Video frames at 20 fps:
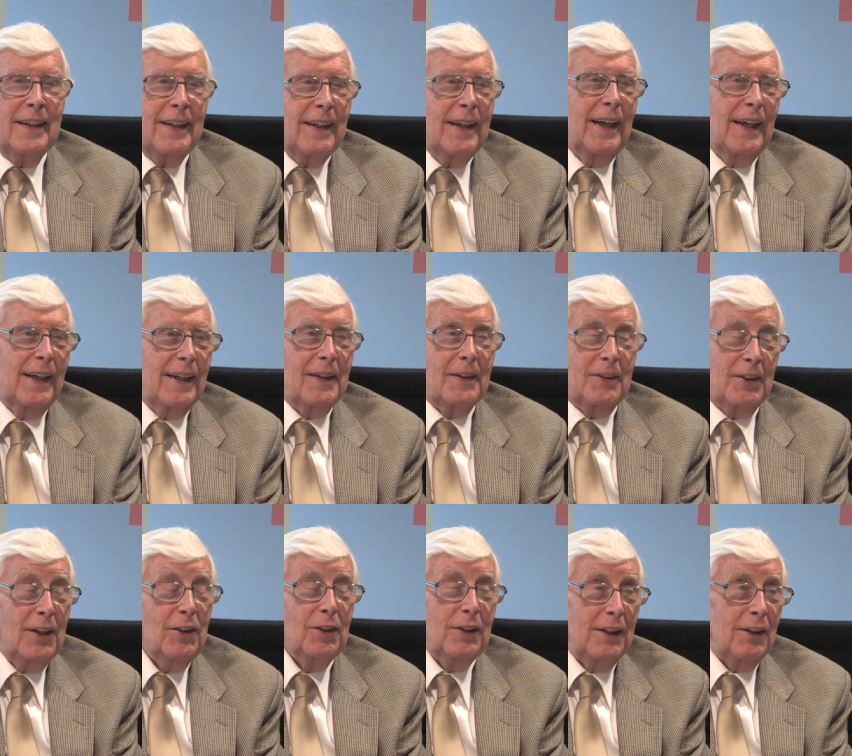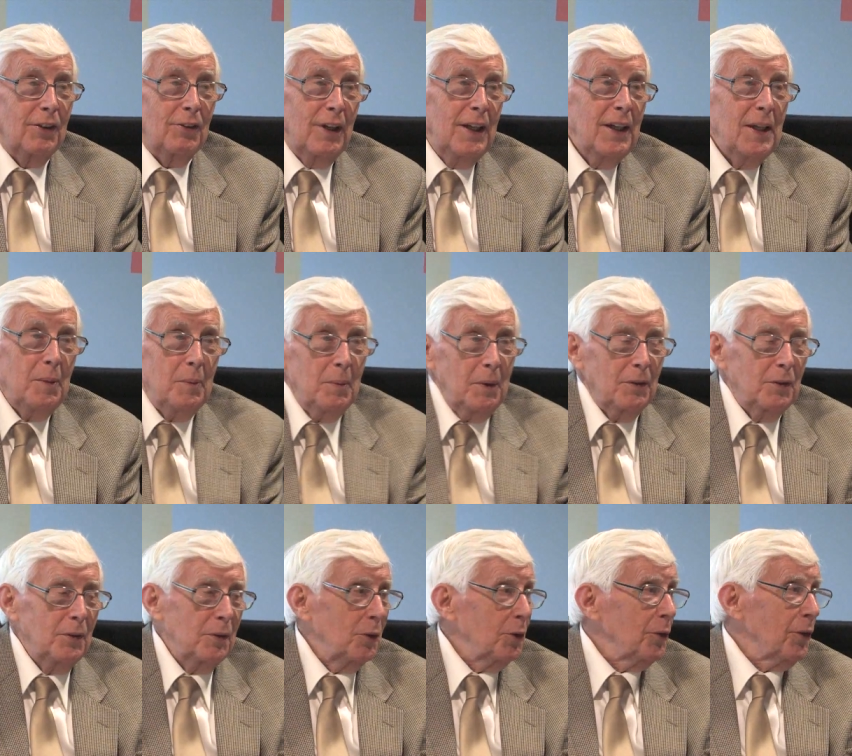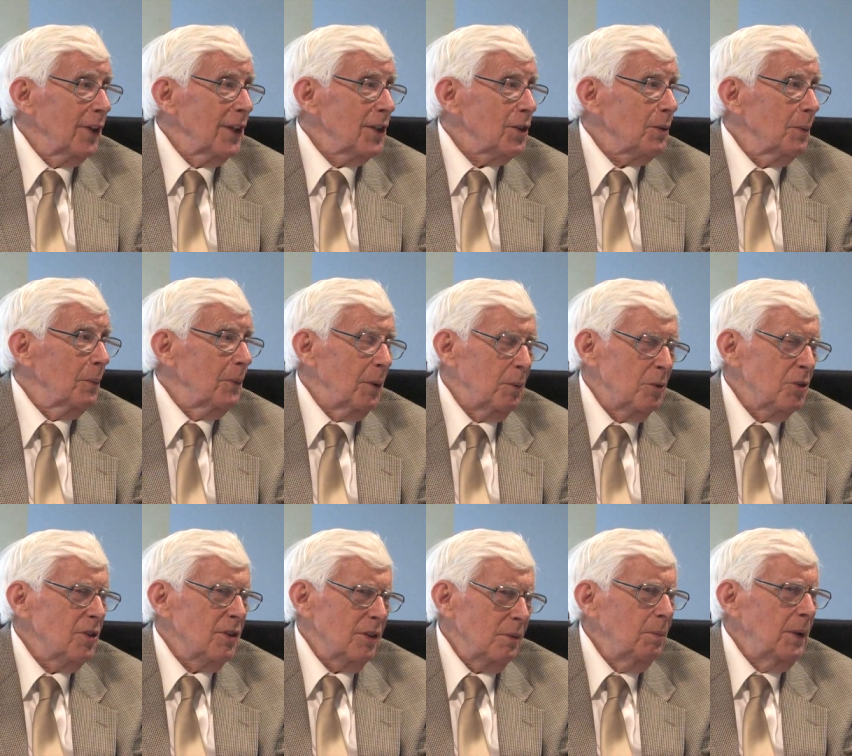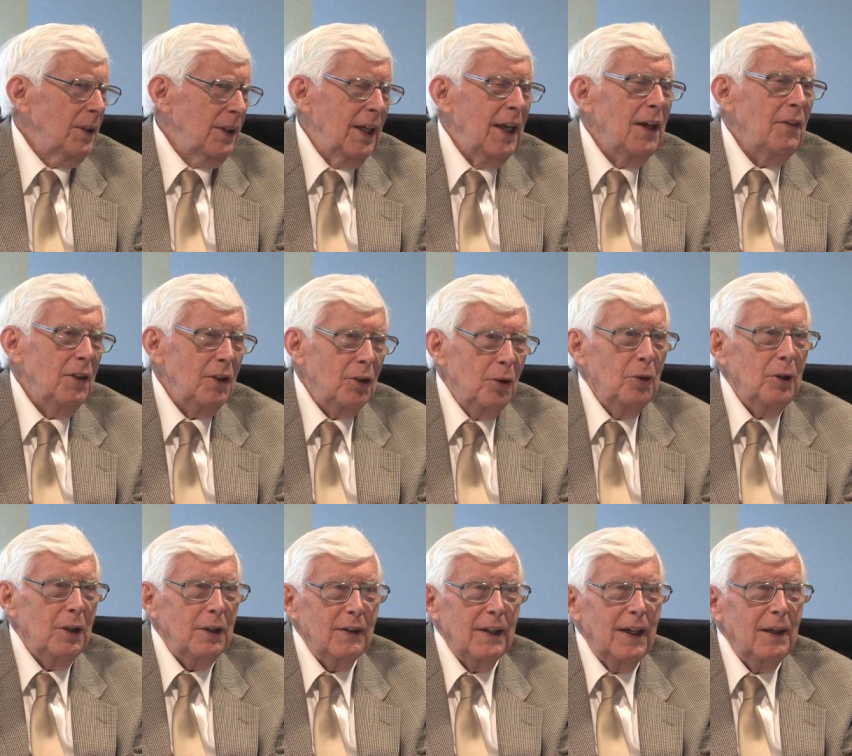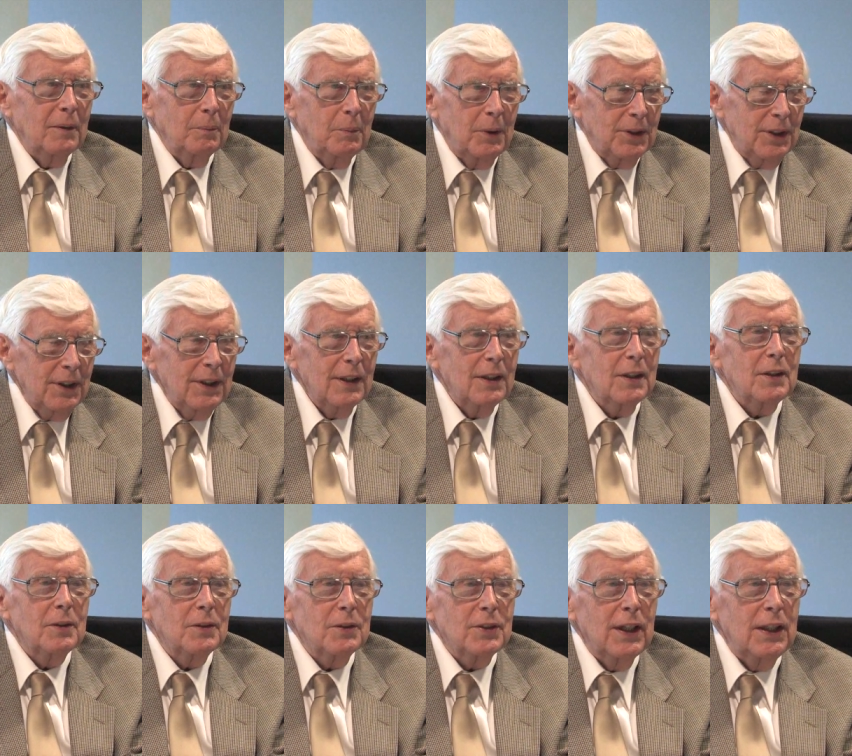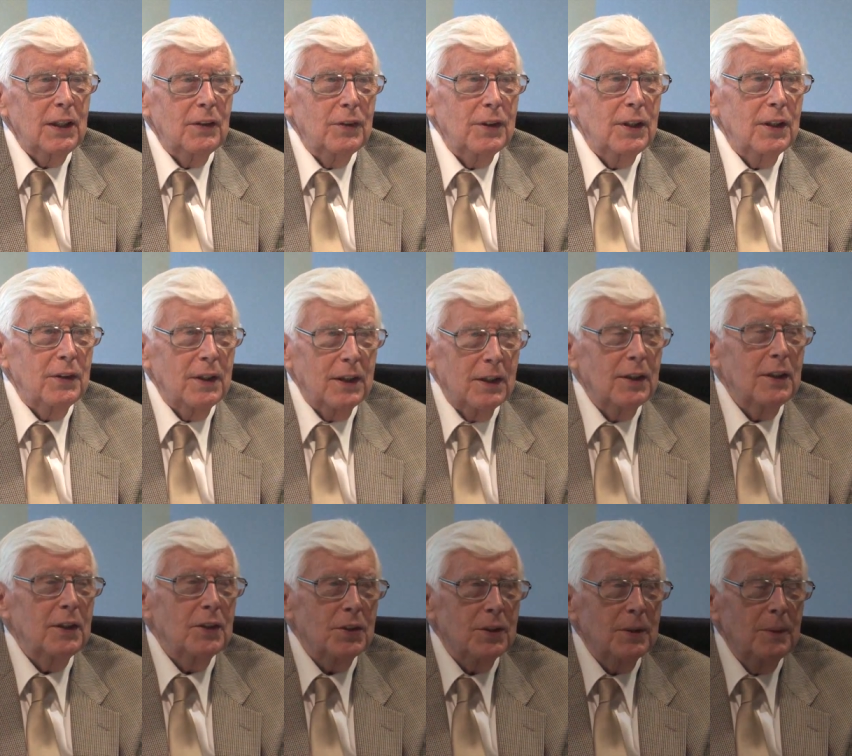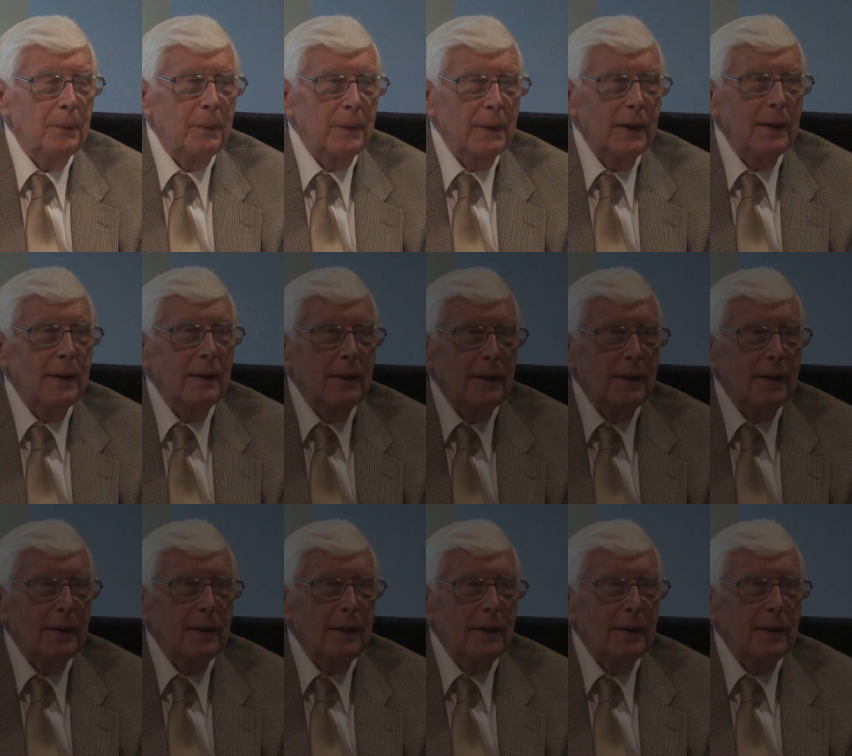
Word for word: uh, trying to get it ready before the next one. That was pretty heavy going in that particular side of it, I think, yes.